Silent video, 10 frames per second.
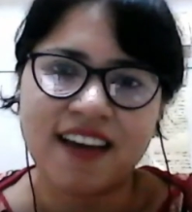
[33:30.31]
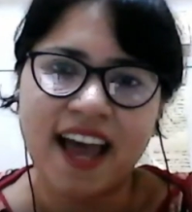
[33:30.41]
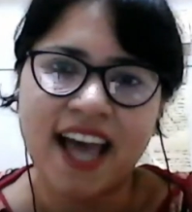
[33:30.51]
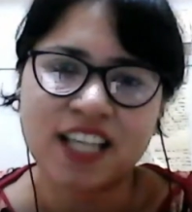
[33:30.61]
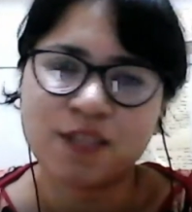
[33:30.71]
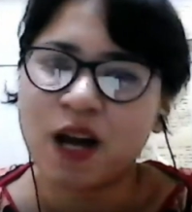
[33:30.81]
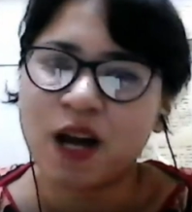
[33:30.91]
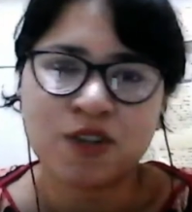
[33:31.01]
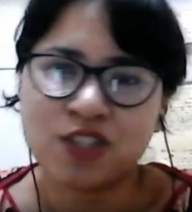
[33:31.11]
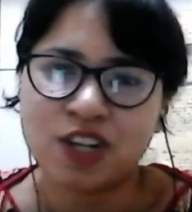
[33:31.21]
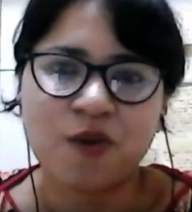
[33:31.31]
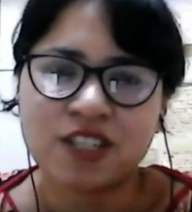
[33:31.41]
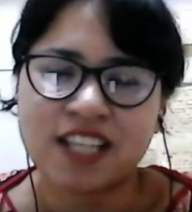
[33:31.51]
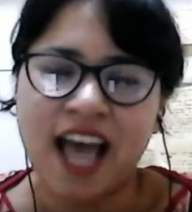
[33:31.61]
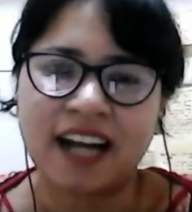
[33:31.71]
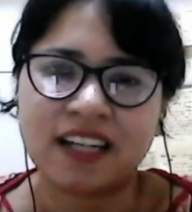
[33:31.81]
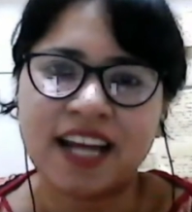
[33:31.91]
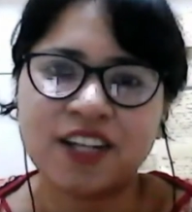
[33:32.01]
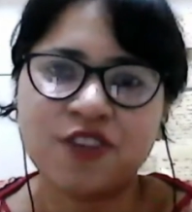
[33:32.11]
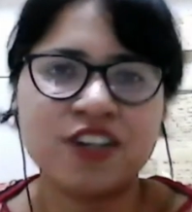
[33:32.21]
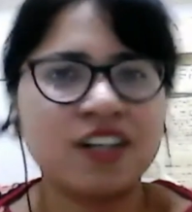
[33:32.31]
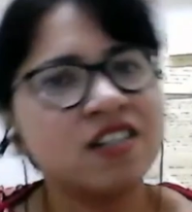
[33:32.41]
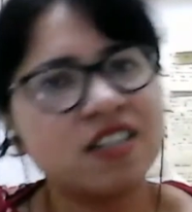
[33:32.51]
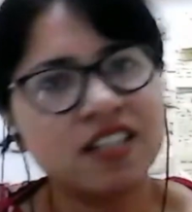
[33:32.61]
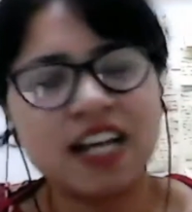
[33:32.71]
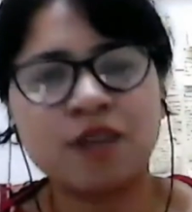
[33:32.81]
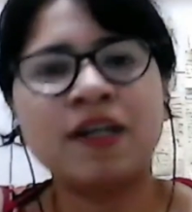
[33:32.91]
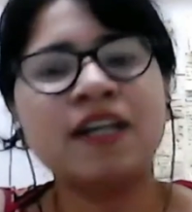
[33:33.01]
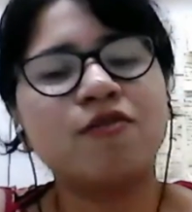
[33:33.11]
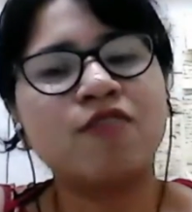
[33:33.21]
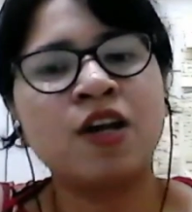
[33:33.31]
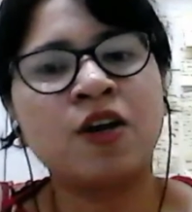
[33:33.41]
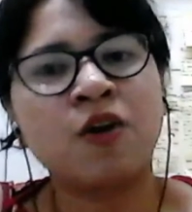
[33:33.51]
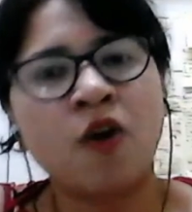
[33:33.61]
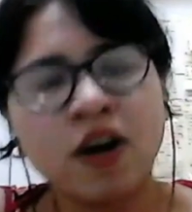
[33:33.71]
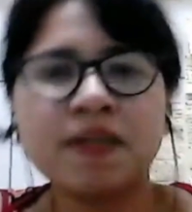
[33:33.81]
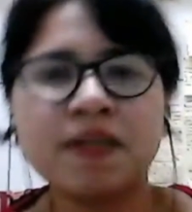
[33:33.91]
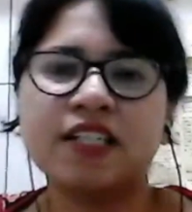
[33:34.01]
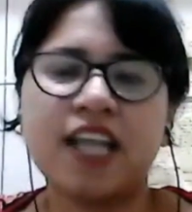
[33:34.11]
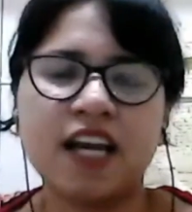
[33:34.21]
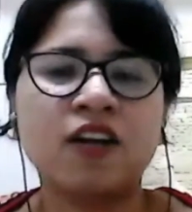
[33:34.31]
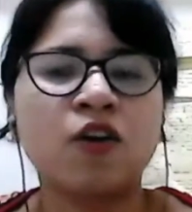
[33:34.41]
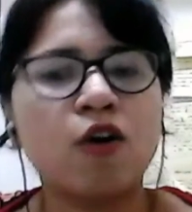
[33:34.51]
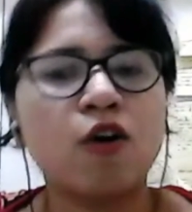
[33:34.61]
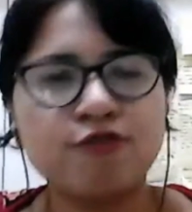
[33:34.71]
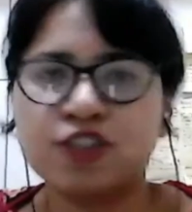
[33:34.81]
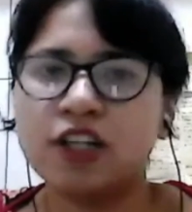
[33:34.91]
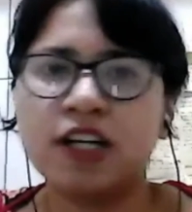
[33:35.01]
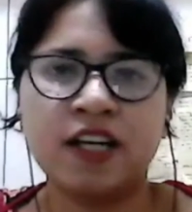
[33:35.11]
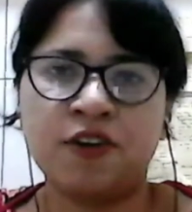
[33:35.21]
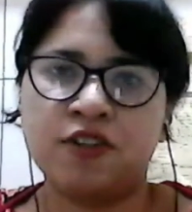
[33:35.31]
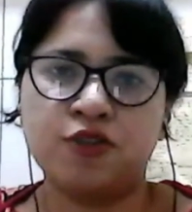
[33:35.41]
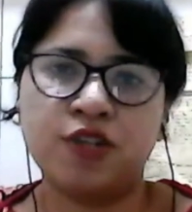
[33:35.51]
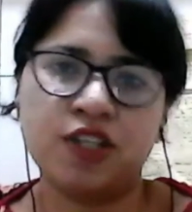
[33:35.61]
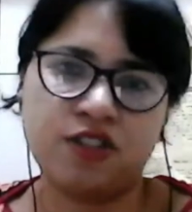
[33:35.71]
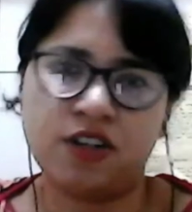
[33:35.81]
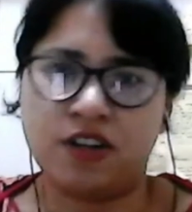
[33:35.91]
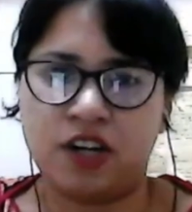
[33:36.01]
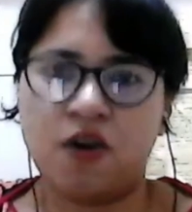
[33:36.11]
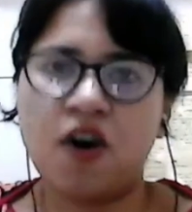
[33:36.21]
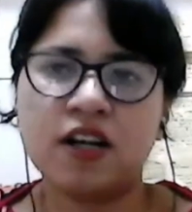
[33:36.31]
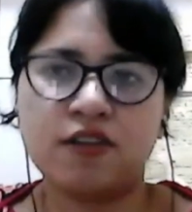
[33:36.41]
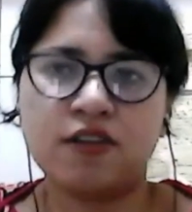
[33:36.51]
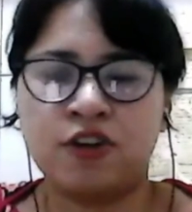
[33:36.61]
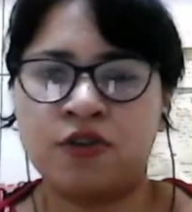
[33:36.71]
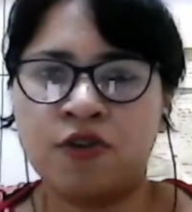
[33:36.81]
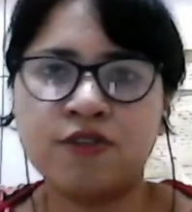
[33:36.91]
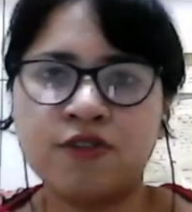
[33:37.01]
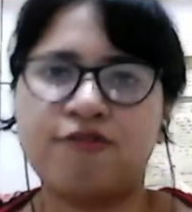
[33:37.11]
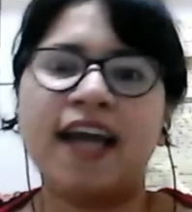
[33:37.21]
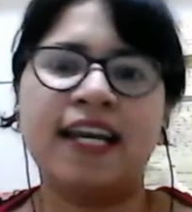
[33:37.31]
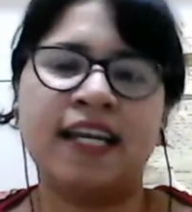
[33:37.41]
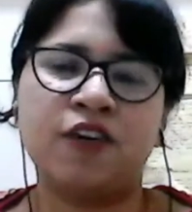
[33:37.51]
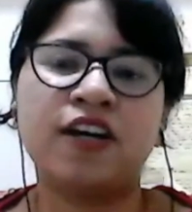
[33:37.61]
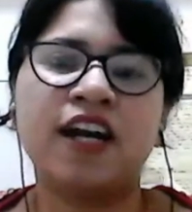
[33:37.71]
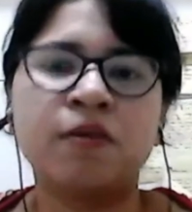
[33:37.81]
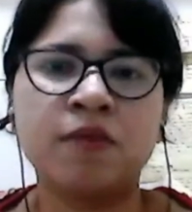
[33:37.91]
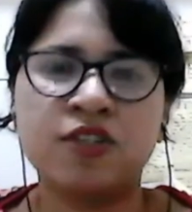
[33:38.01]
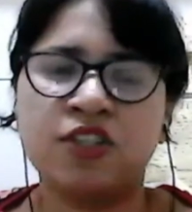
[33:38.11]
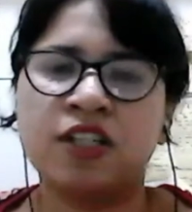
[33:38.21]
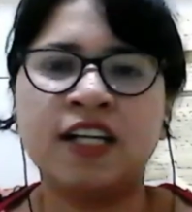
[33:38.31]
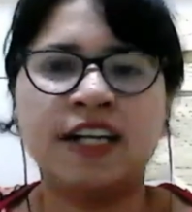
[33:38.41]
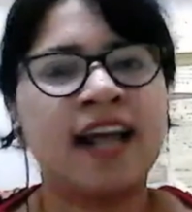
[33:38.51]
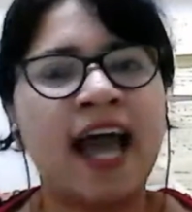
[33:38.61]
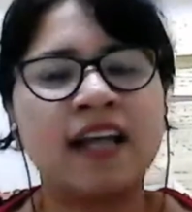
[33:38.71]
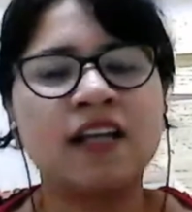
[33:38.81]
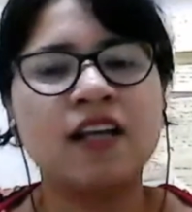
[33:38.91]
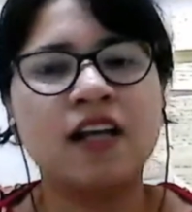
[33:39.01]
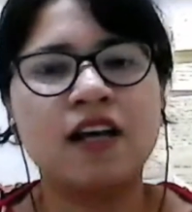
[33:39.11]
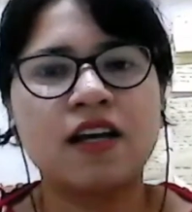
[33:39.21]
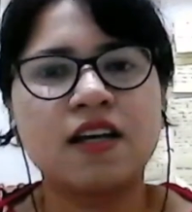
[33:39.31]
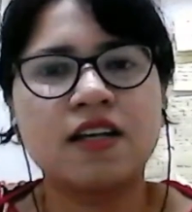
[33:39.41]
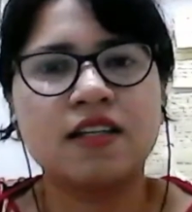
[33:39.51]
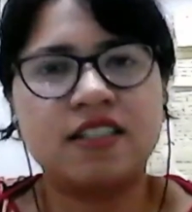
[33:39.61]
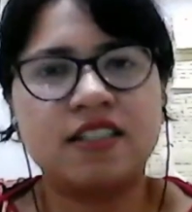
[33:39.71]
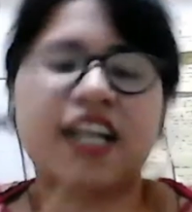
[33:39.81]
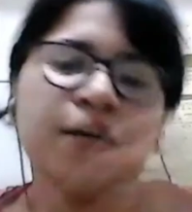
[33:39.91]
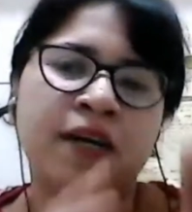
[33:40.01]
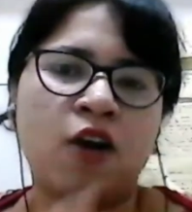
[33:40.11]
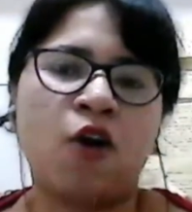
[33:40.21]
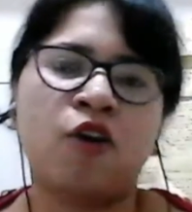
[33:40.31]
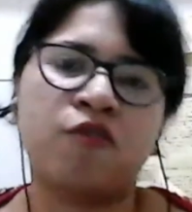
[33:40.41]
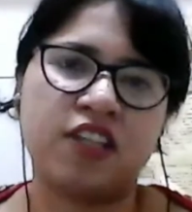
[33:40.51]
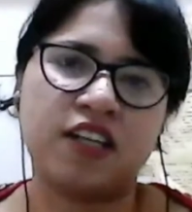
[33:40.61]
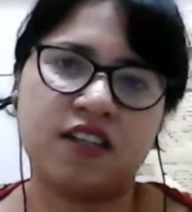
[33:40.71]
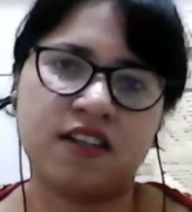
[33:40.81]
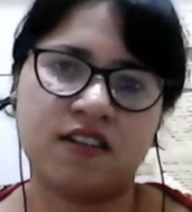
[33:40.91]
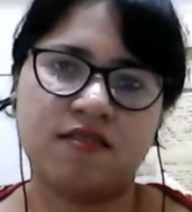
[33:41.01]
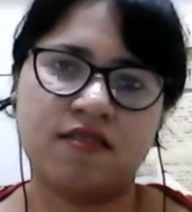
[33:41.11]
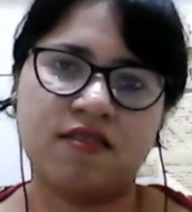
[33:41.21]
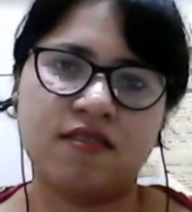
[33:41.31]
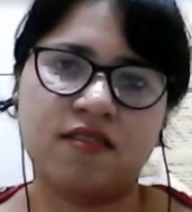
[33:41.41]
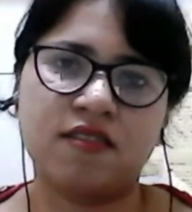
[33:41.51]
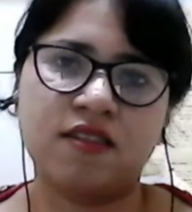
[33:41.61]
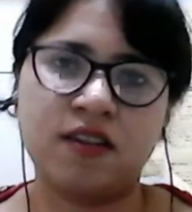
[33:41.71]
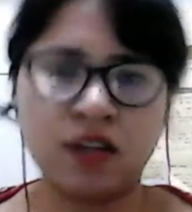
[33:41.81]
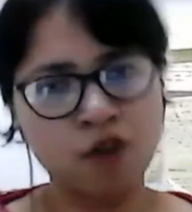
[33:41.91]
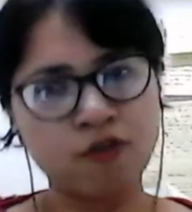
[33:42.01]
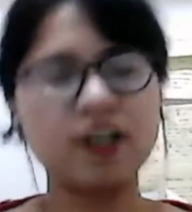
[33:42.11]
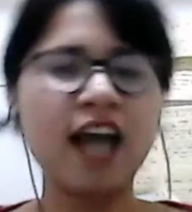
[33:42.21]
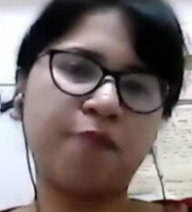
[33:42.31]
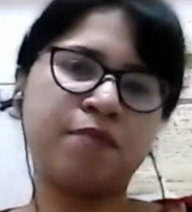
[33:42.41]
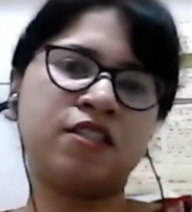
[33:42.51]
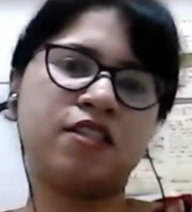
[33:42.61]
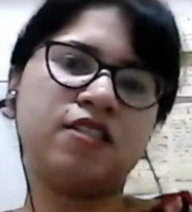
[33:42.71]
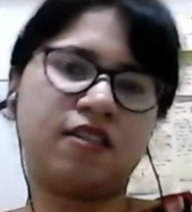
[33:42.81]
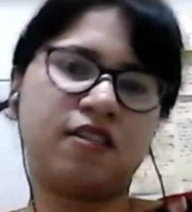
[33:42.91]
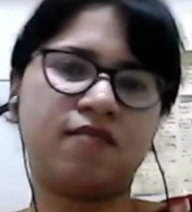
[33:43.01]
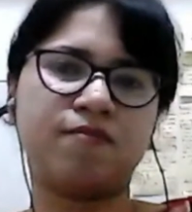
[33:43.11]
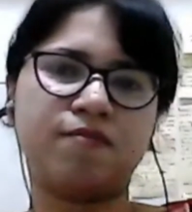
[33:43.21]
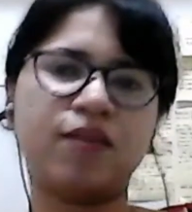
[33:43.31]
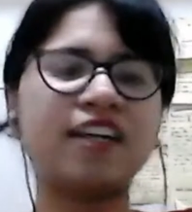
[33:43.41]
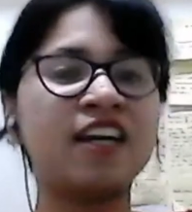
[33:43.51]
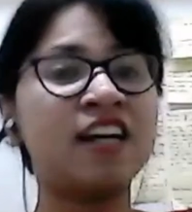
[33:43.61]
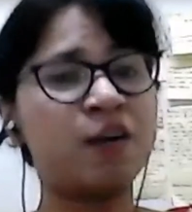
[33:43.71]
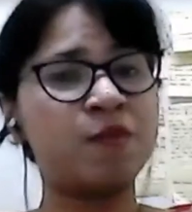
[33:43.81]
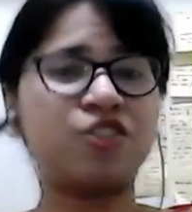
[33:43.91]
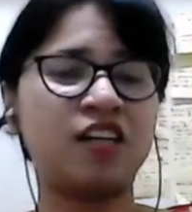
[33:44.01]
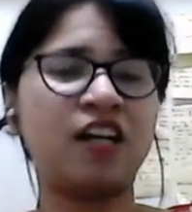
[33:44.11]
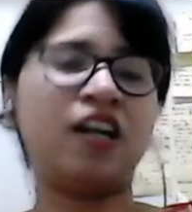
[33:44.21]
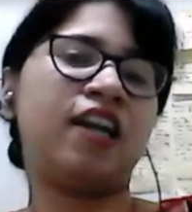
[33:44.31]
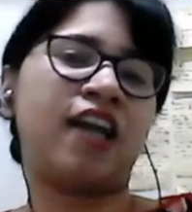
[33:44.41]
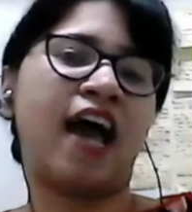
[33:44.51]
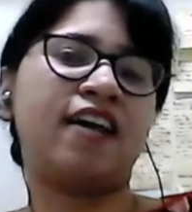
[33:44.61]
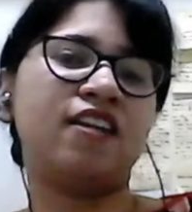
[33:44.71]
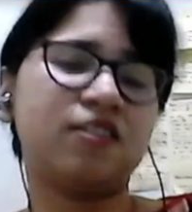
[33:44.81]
as per Commercial Courts Act that your written statement will not be taken officially on judicial record if you're not filing your admission and denial statement along with it. Now what happens is that in admission and denial,